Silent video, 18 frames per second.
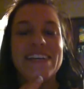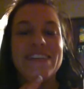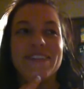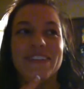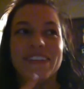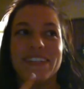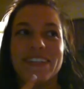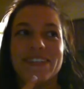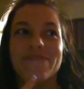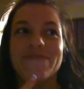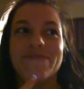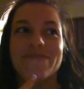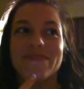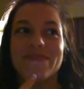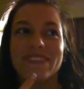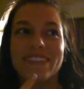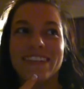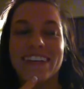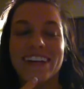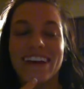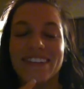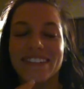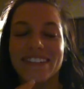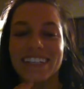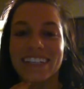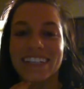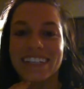which I'm not
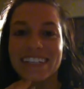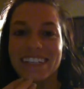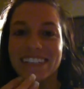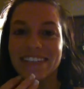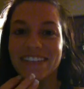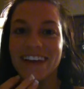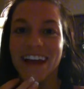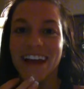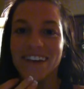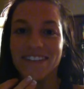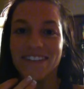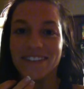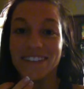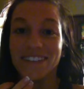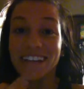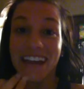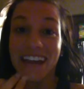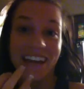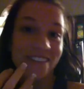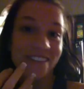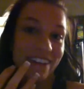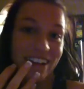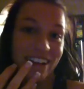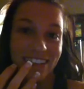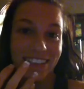really going to do afterward anyway,